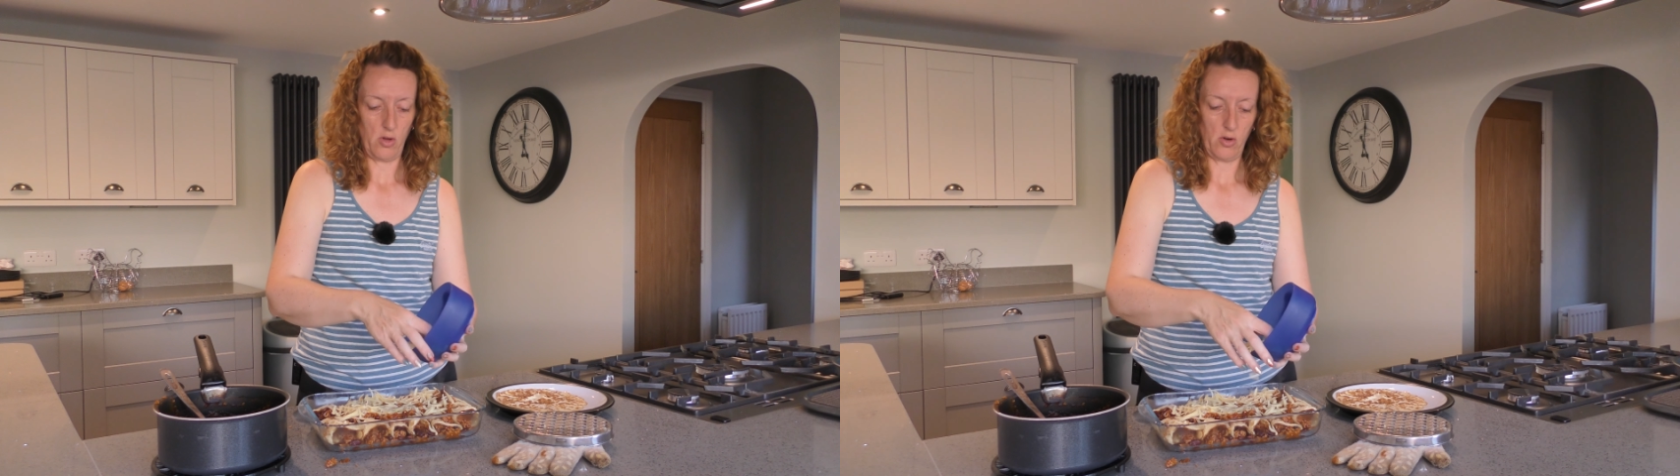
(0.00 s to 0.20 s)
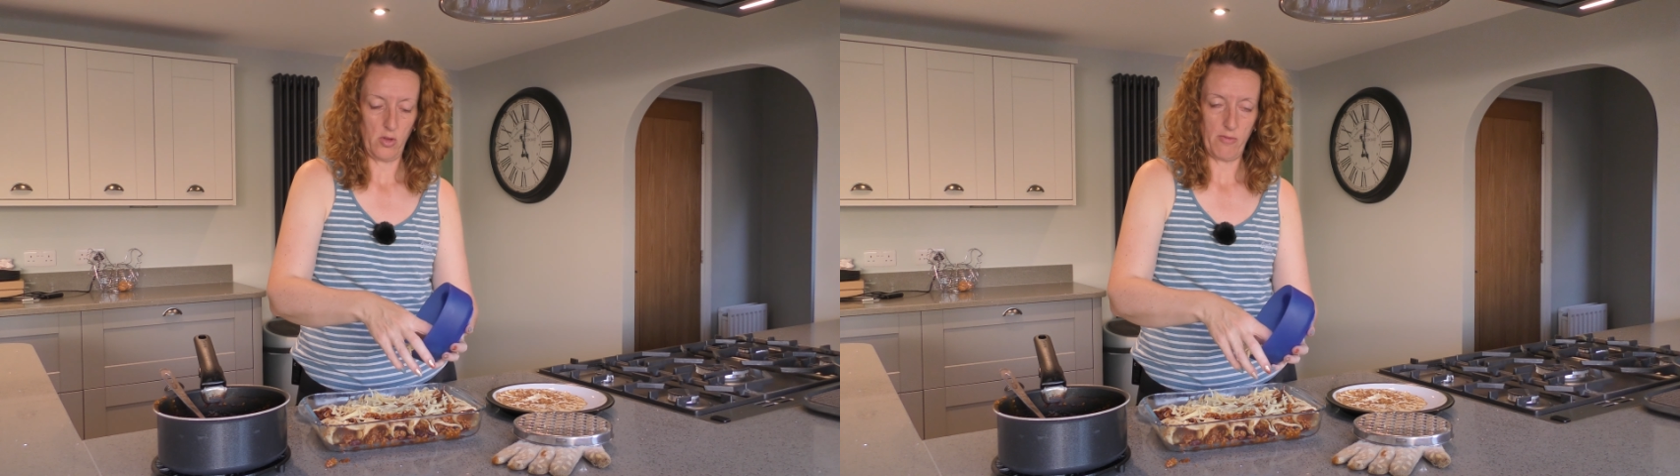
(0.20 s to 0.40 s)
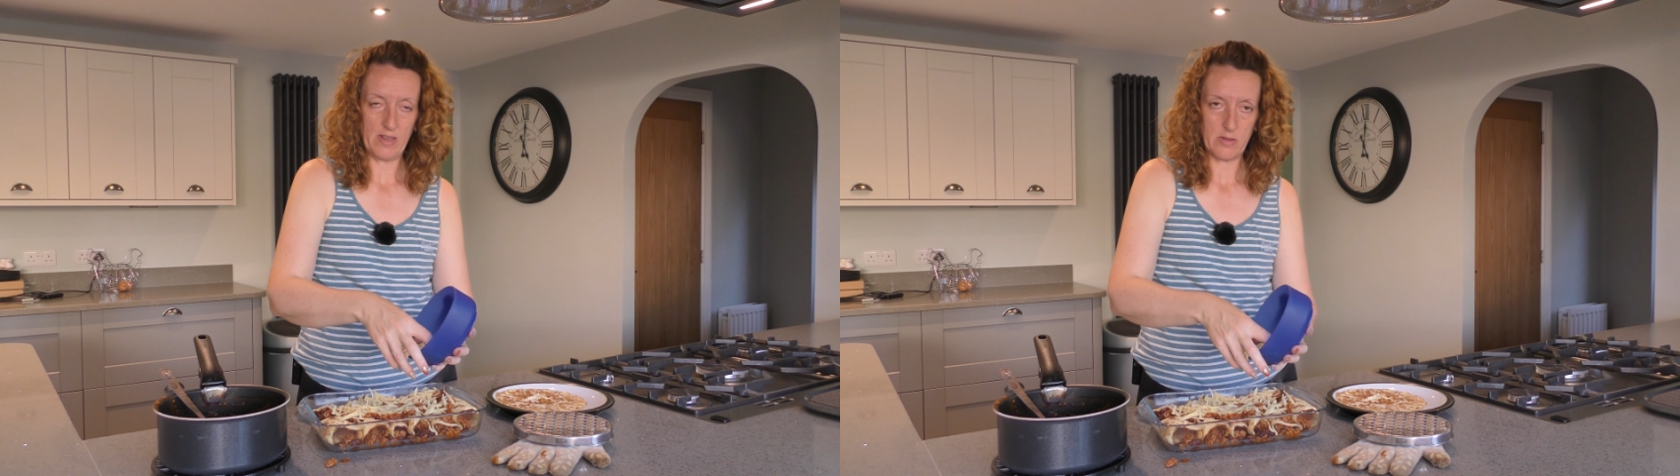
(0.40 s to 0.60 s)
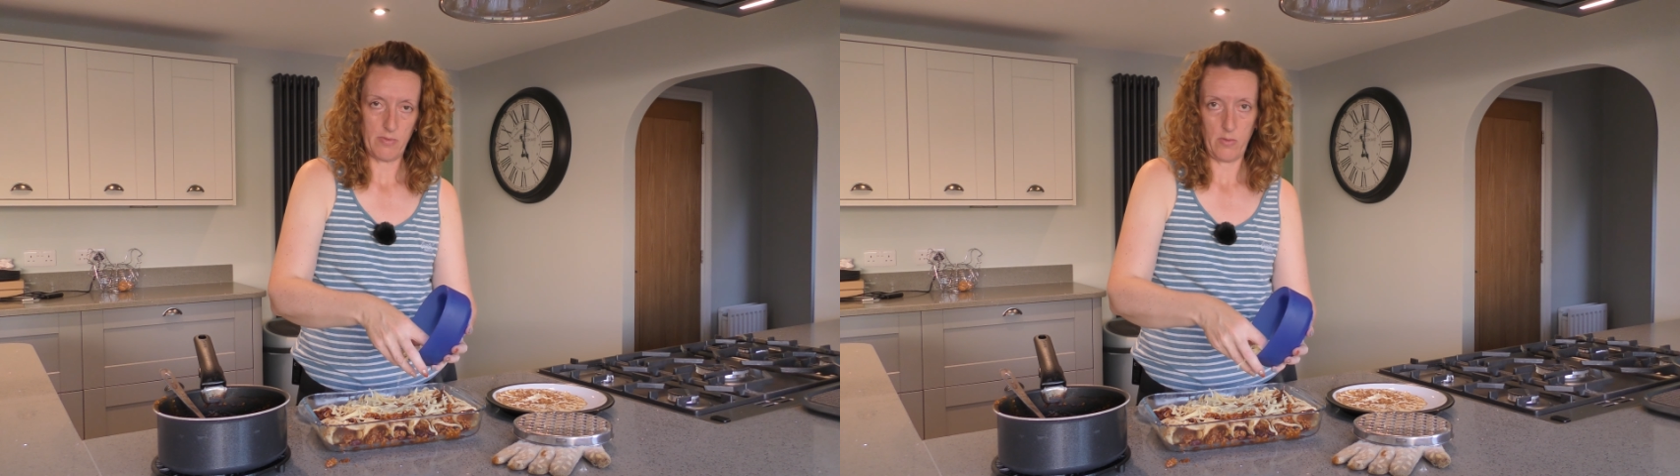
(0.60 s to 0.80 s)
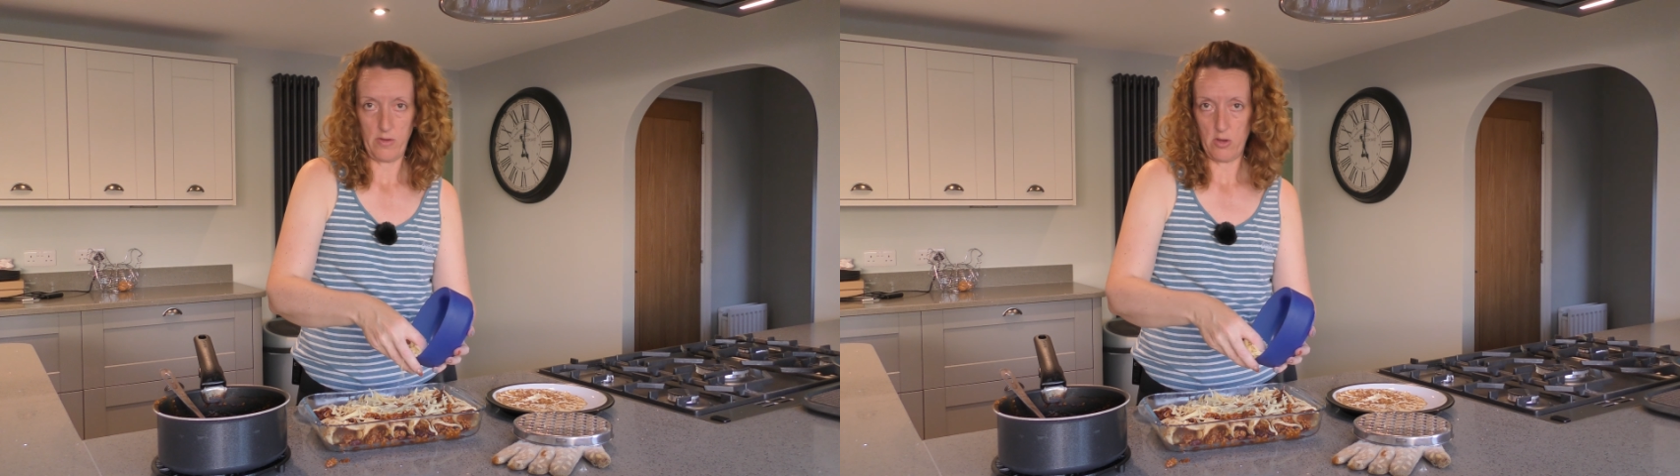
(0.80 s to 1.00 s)
on another
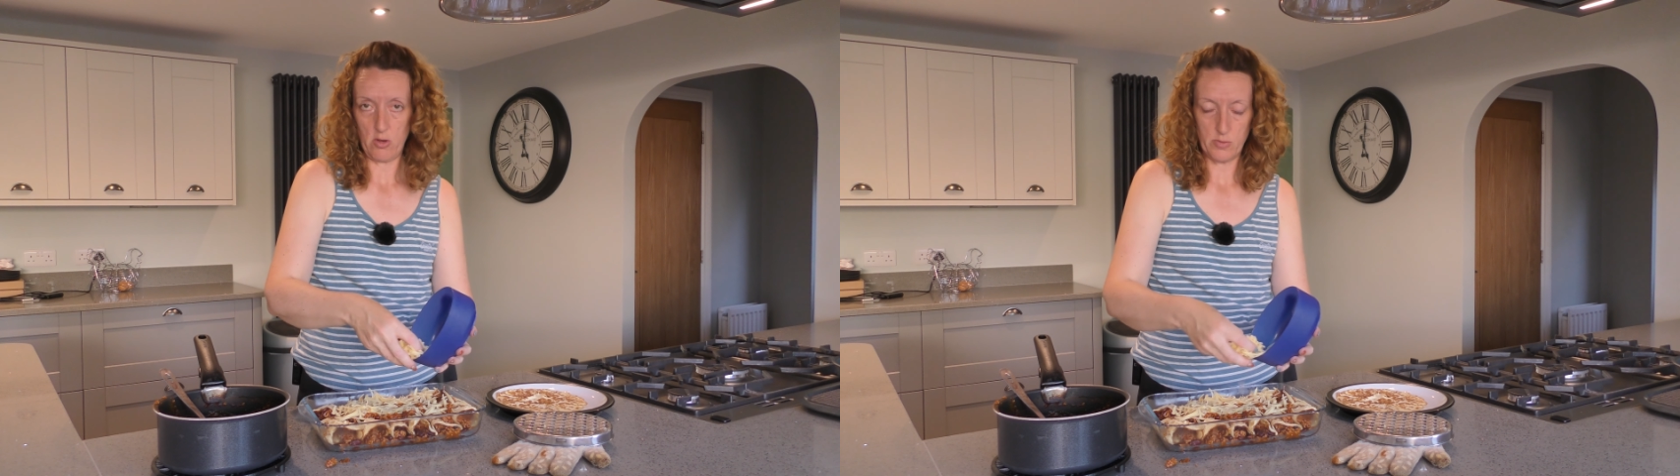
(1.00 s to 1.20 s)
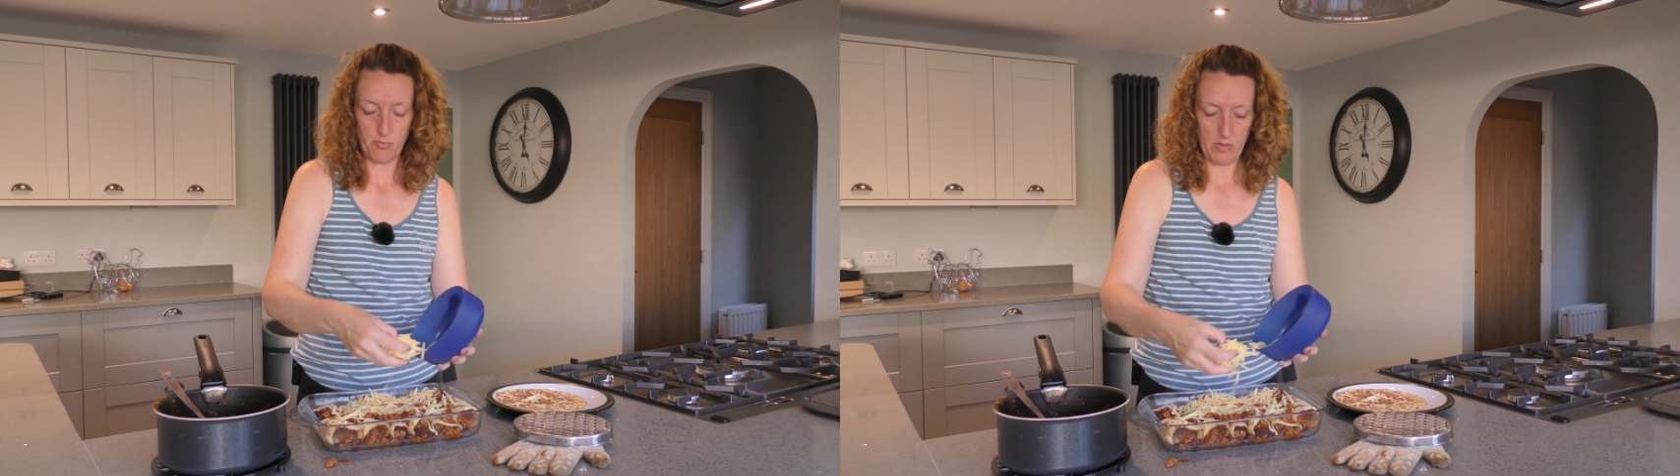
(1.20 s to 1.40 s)
recipe where you use